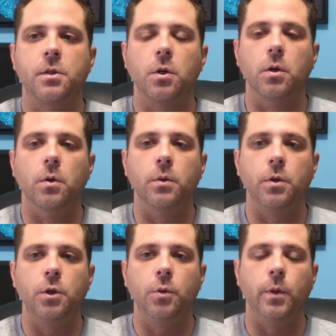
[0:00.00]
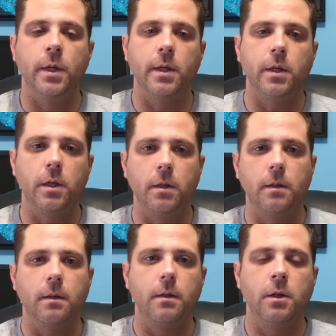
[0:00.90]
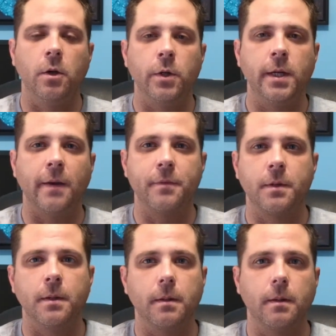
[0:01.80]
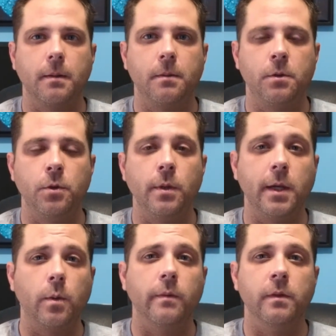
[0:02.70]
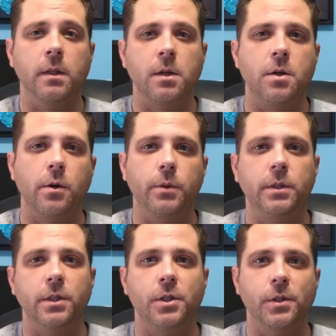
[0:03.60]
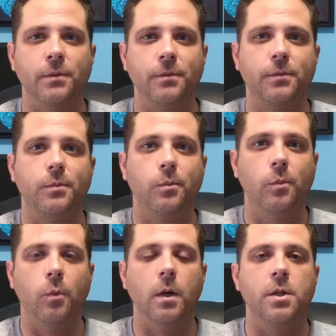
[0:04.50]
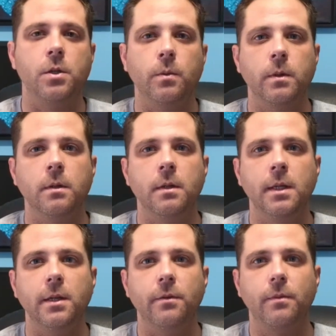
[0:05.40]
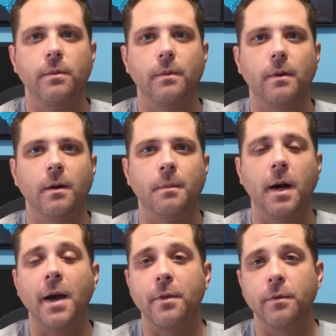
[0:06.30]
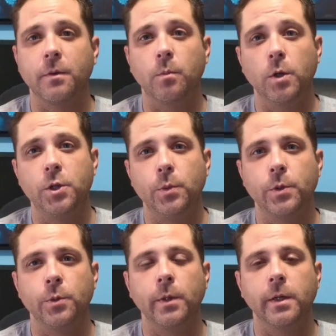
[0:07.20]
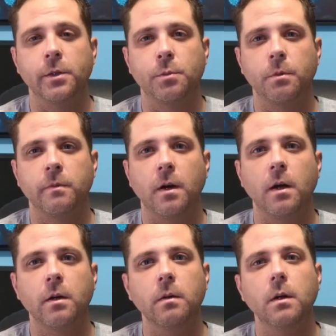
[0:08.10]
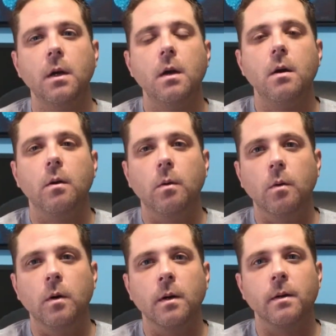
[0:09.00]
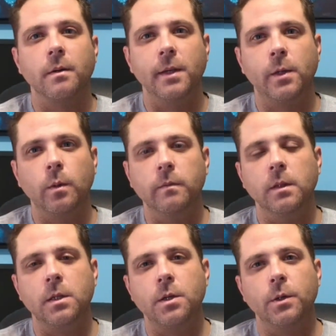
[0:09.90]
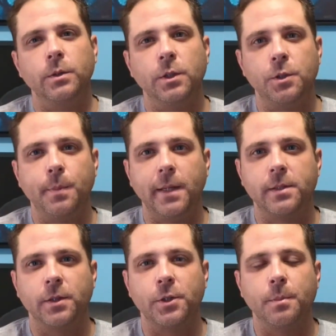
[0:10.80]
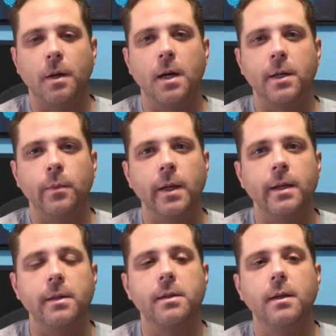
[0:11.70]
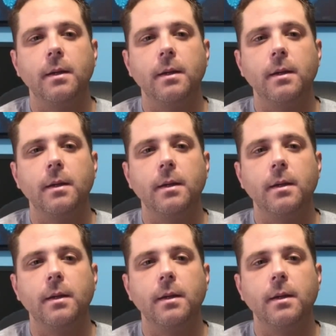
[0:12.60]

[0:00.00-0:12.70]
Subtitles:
so you'd have to do the equivalent dosage of what you would need, either from what you were doing in Spravato, or the equivalent dosage based on your body weight,